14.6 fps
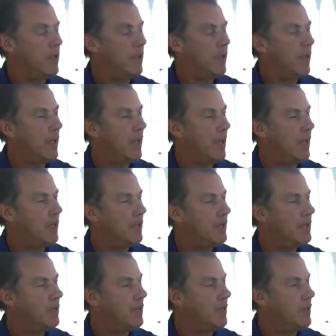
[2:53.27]
My life and
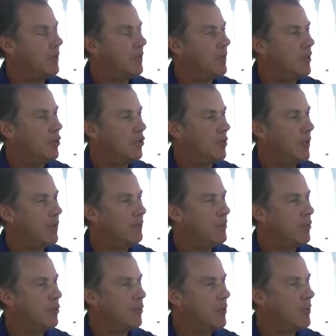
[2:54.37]
story. Your life
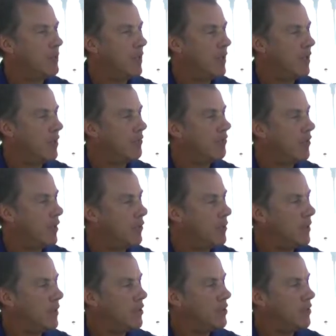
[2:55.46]
story is kind of the
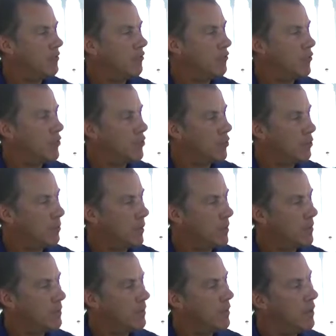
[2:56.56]
foundation for so
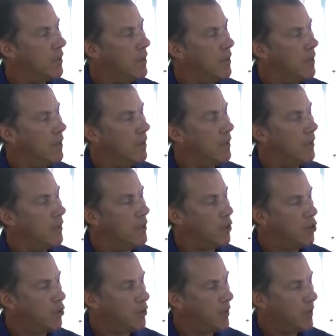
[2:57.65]
much
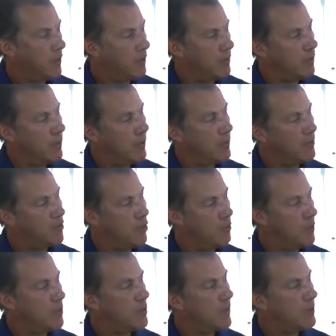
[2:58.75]
learning and so
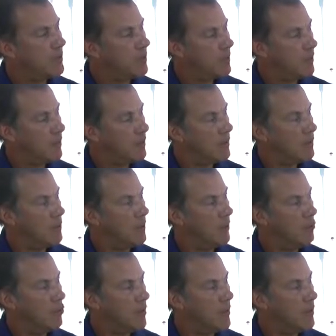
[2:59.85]
much insight
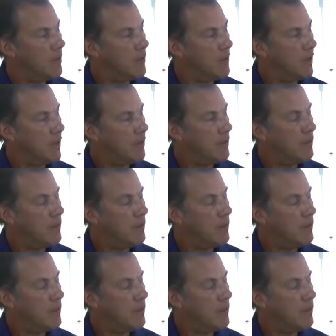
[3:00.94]
that we can get.